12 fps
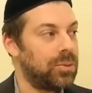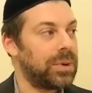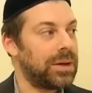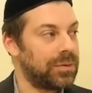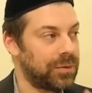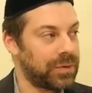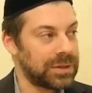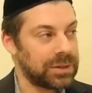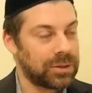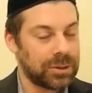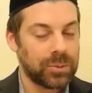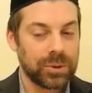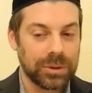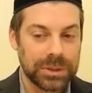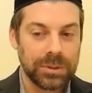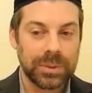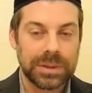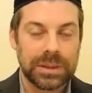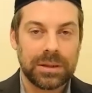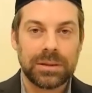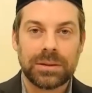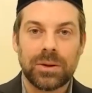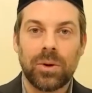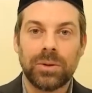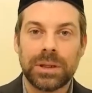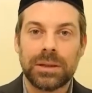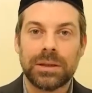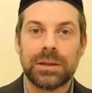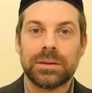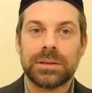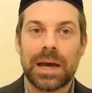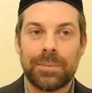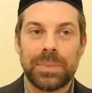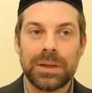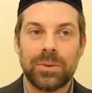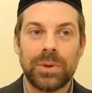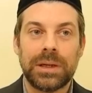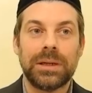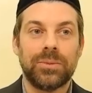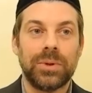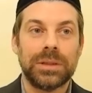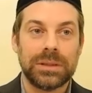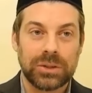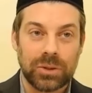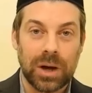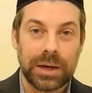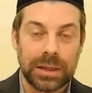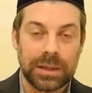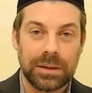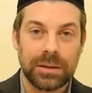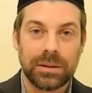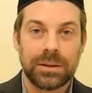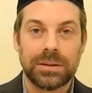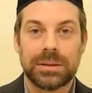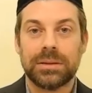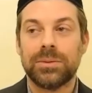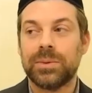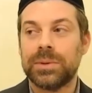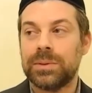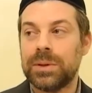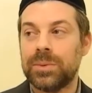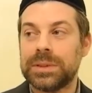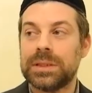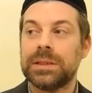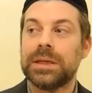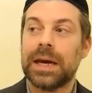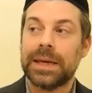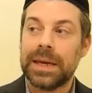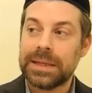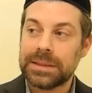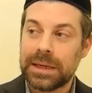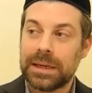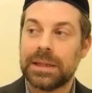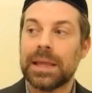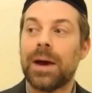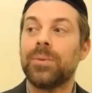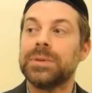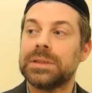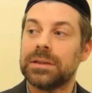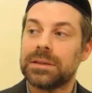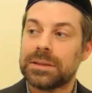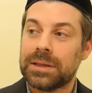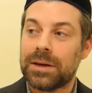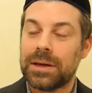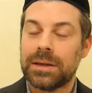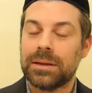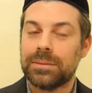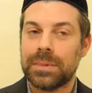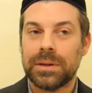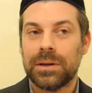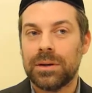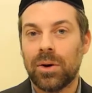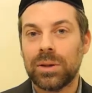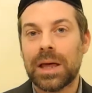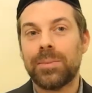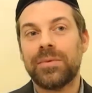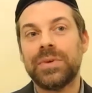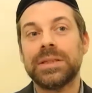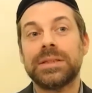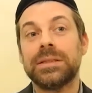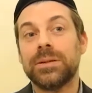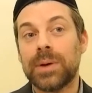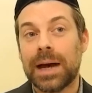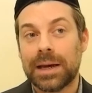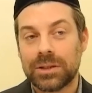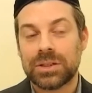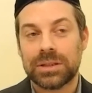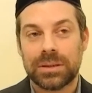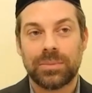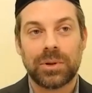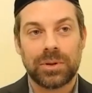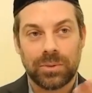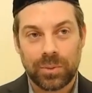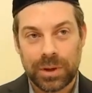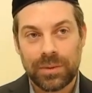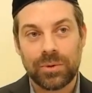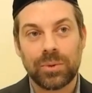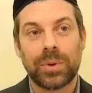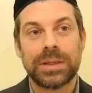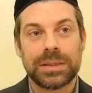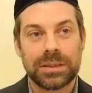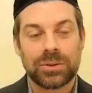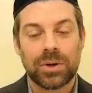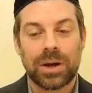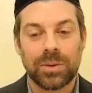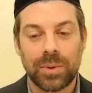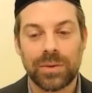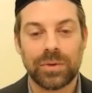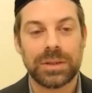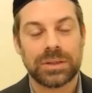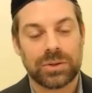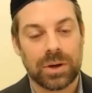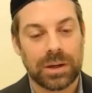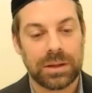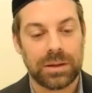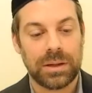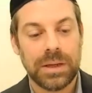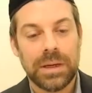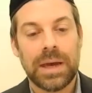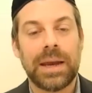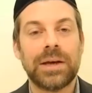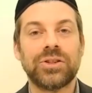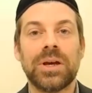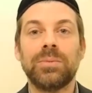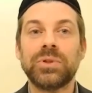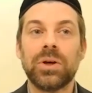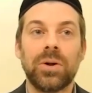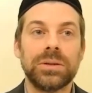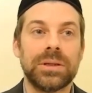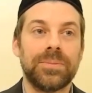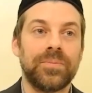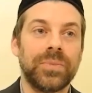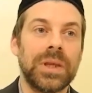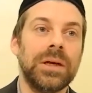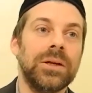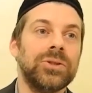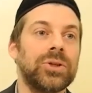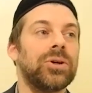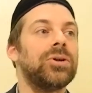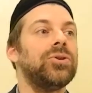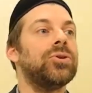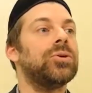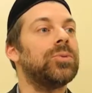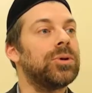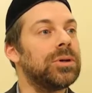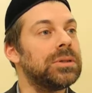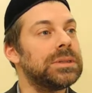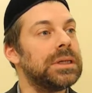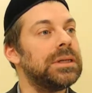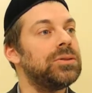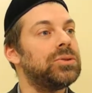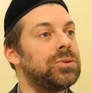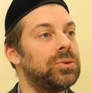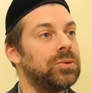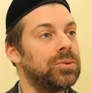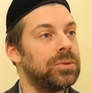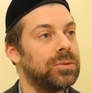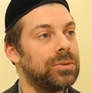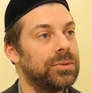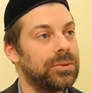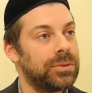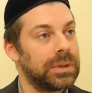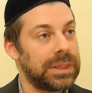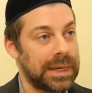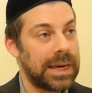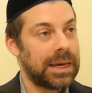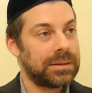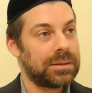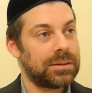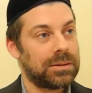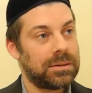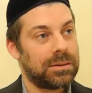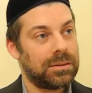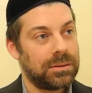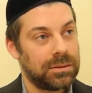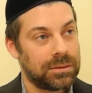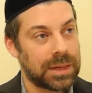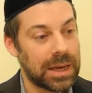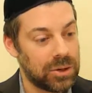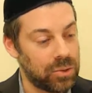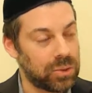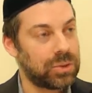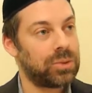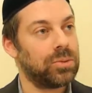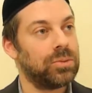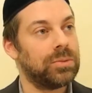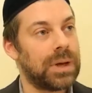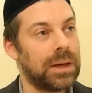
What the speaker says: Whatever physical world he was in, it's a whole nother topic where he really started in, because he was in Gan Eden, and that was set in Olam of Yetzirah, actually. But whatever it was, he started wherever he started. And Hashem told him, turn your world into gas. And you too.